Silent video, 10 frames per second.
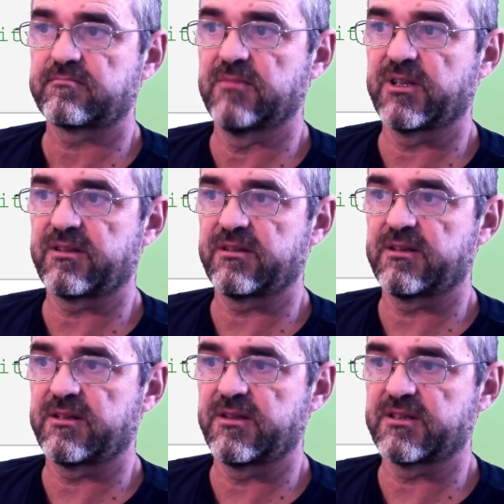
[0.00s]
But
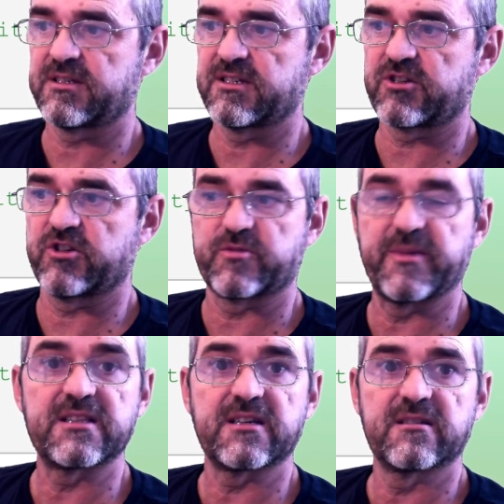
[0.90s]
this is
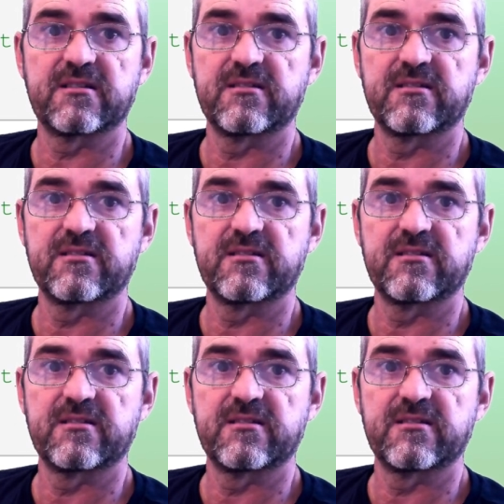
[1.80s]
cosmetic.